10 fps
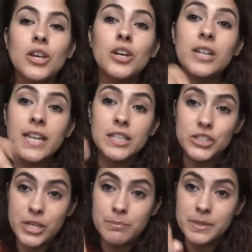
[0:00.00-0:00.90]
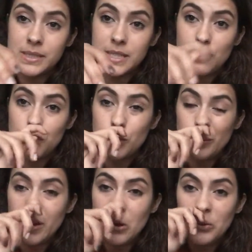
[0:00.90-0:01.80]
cooking chips, if
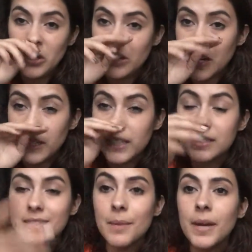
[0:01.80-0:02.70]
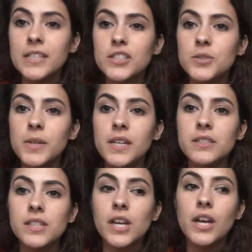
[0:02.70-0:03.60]
you will. They're kind of like a
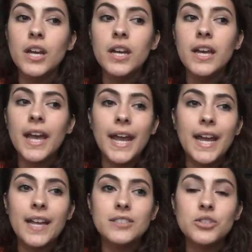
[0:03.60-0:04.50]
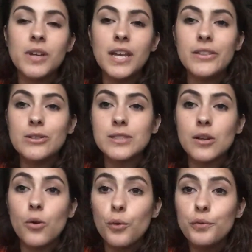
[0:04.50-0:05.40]
semi-sweet, and you can get those
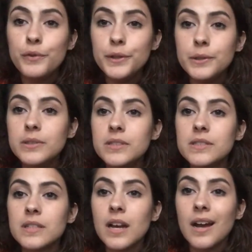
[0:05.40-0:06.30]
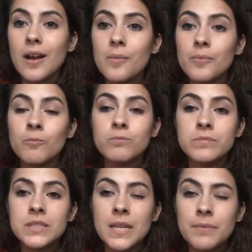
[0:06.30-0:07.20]
at Whole Foods.
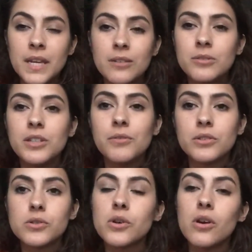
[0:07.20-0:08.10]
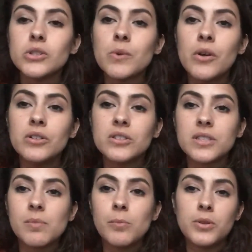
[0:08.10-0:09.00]
Same thing, I don't really know what those are called, so I'll look
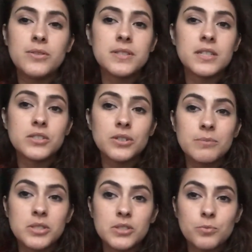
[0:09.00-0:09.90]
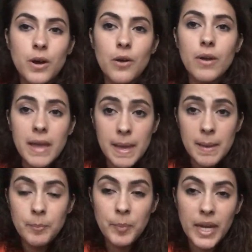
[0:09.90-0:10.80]
those up and put those in the description as well.
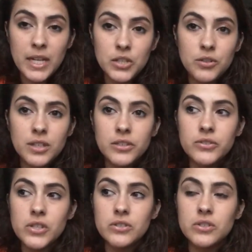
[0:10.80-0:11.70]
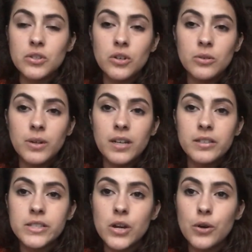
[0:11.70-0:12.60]
But you can use those to cook
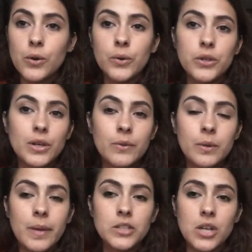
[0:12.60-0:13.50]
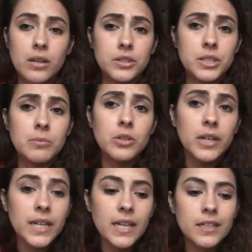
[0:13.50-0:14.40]
with, so, you know, if you want to make chocolate chip
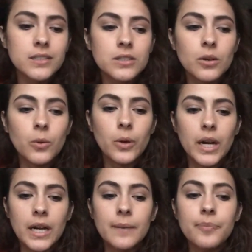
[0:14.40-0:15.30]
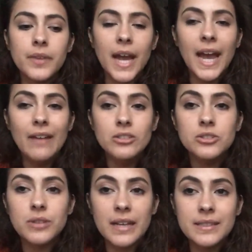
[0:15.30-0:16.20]
cookies, or I
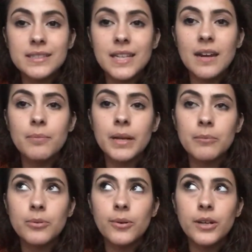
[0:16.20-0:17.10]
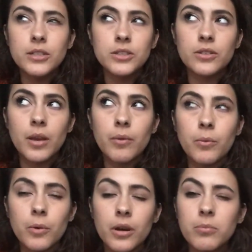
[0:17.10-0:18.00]
haven't tried this yet, but I'm pretty sure that it
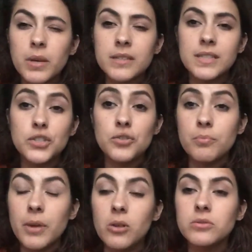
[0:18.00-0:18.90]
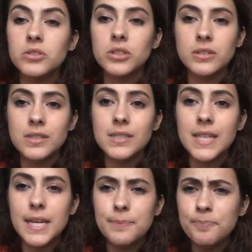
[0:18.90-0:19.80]
would work because they do melt just the
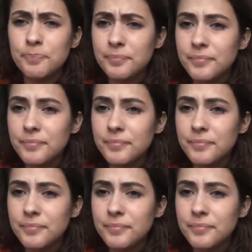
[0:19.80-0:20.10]
same.